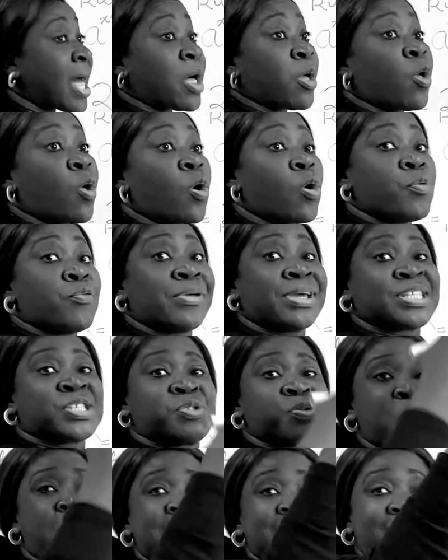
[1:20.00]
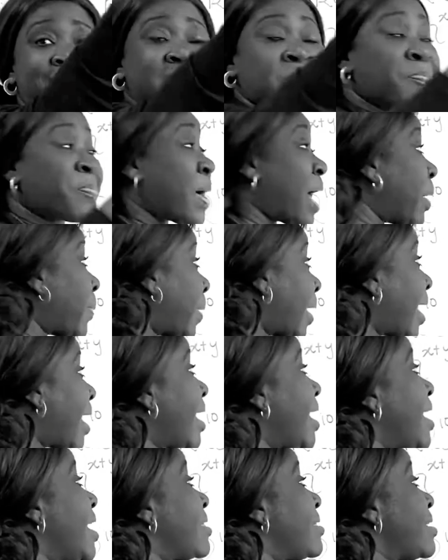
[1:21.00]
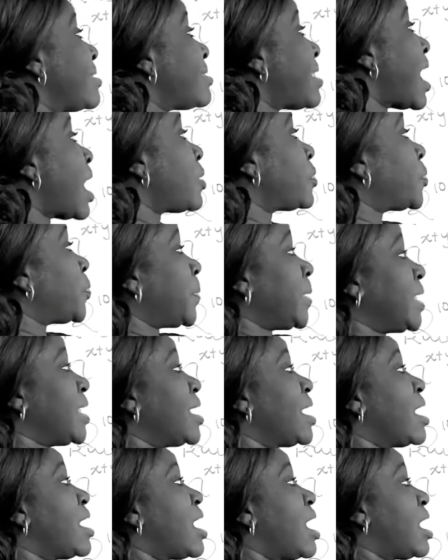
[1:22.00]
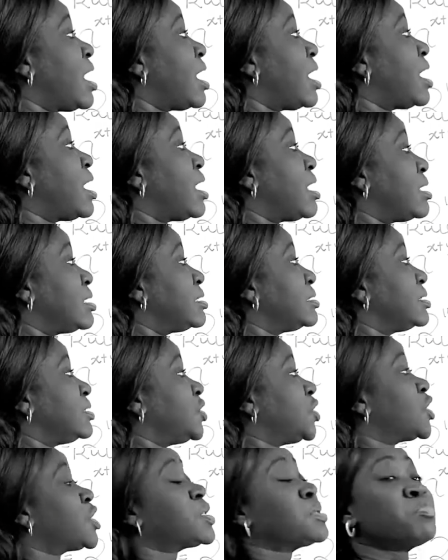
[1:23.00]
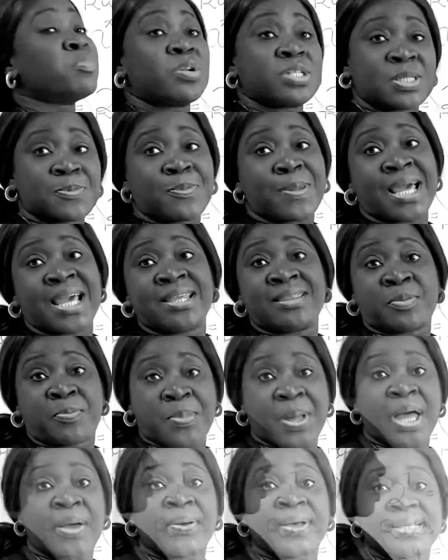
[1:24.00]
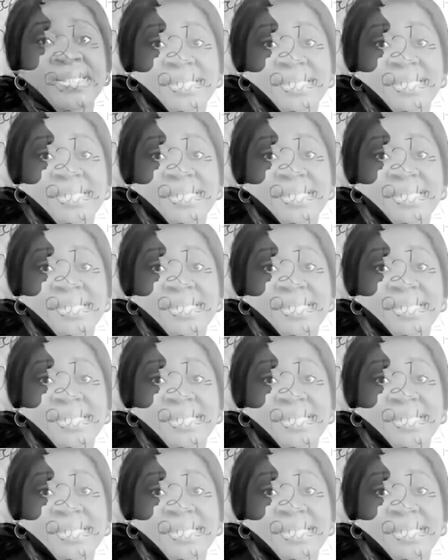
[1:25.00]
all raised to another power, then that would be just multiplying the powers.